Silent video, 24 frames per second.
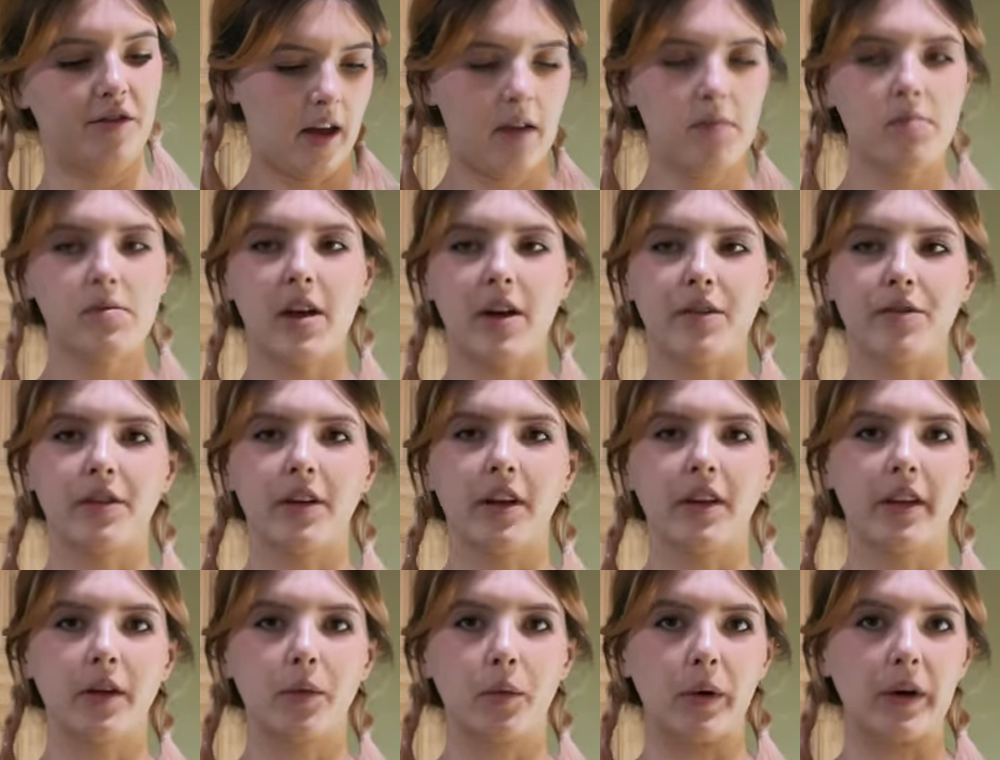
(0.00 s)
I'm
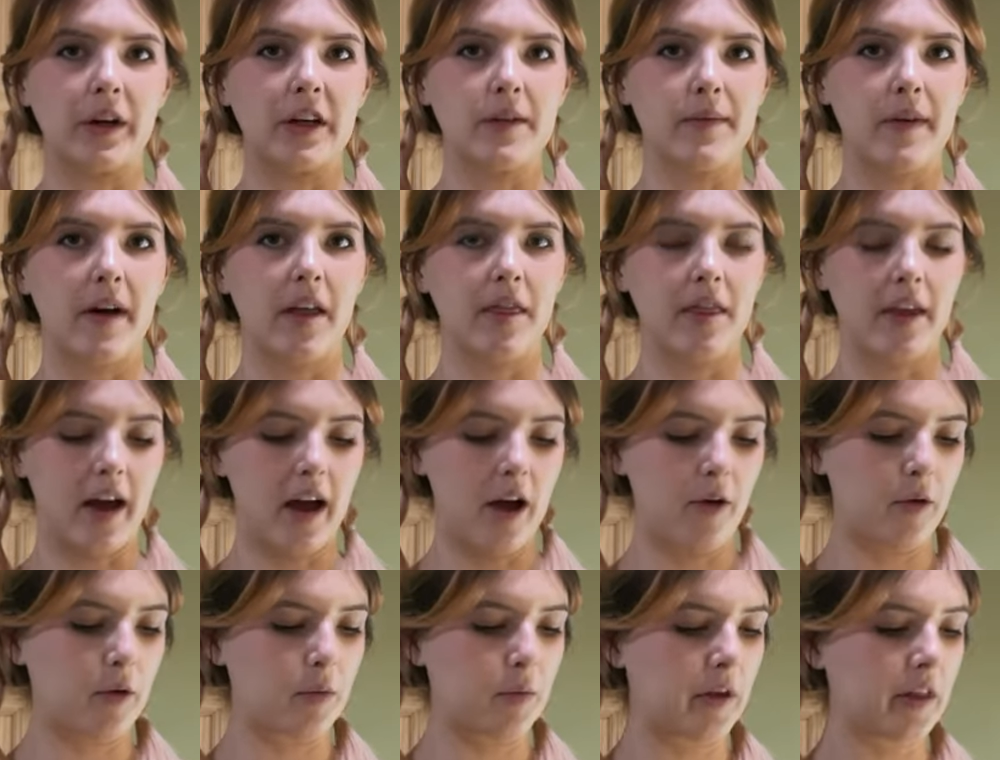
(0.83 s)
definitely worried about that
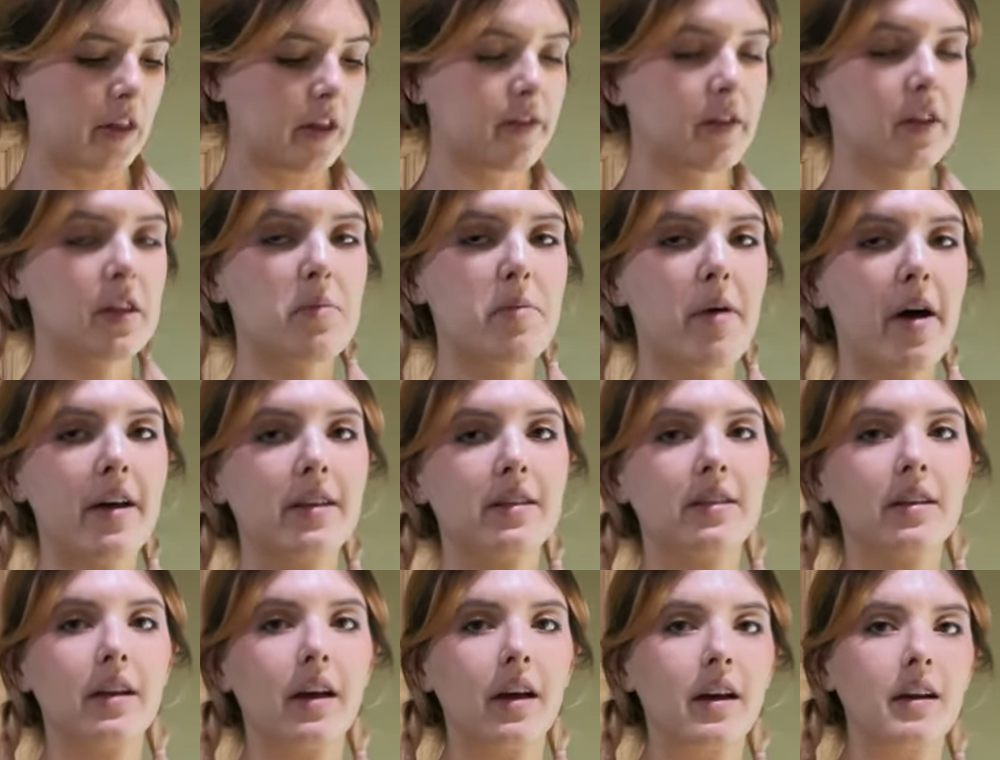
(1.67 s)
when we live in the
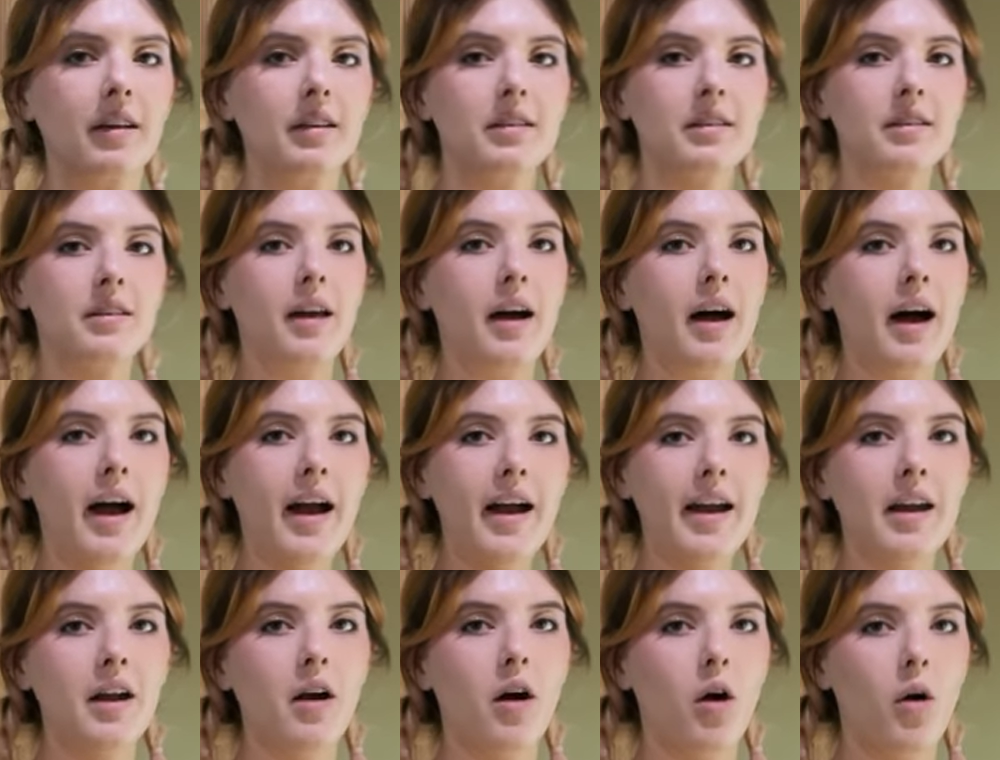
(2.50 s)
bus, because
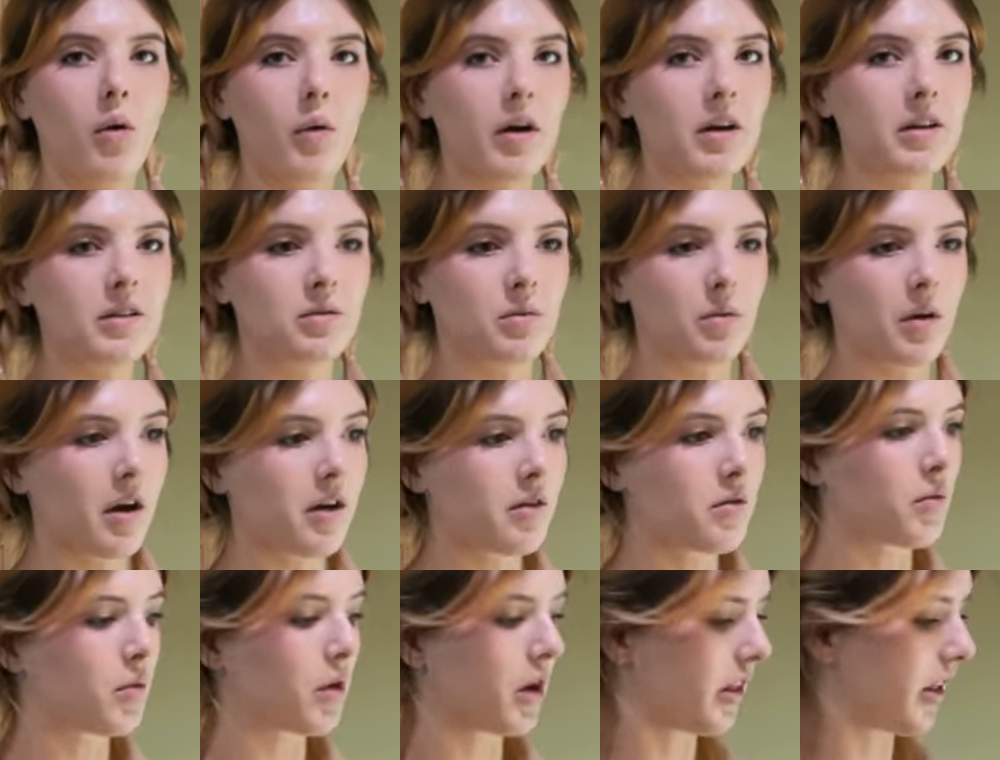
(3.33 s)
I always
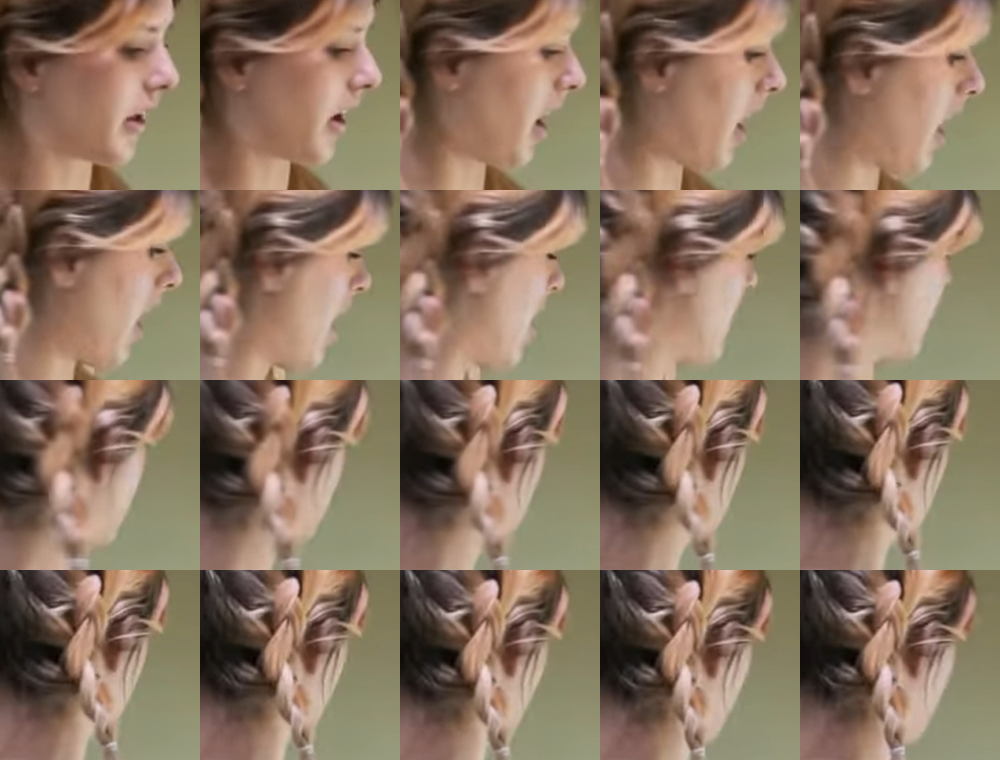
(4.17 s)
run really hot,
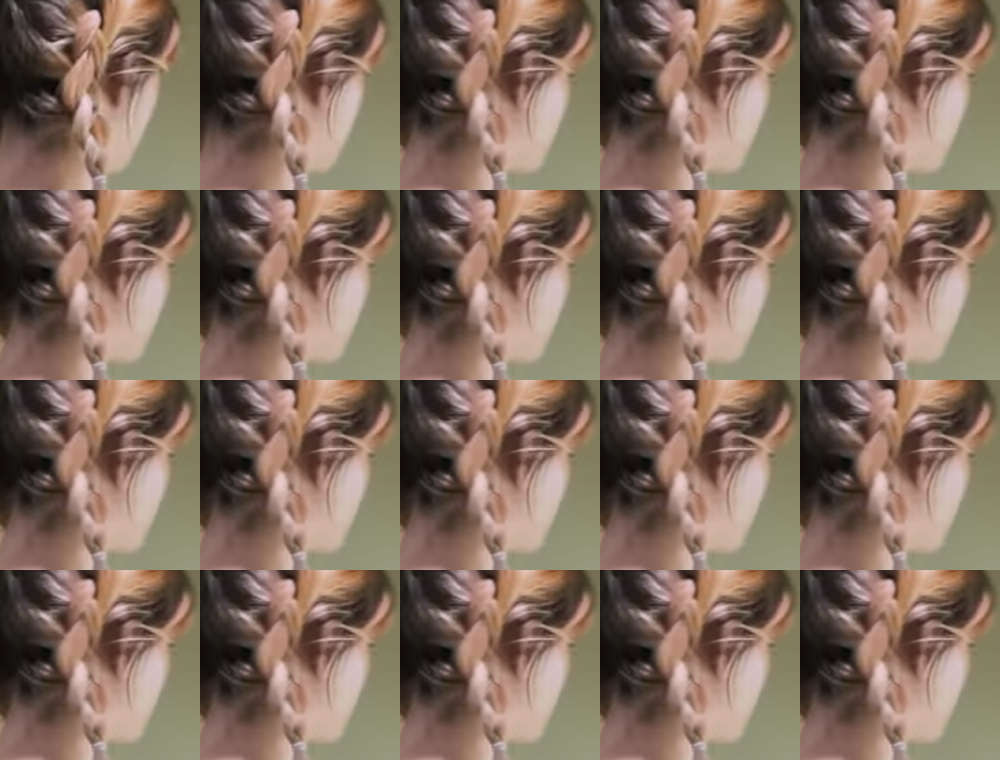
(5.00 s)
so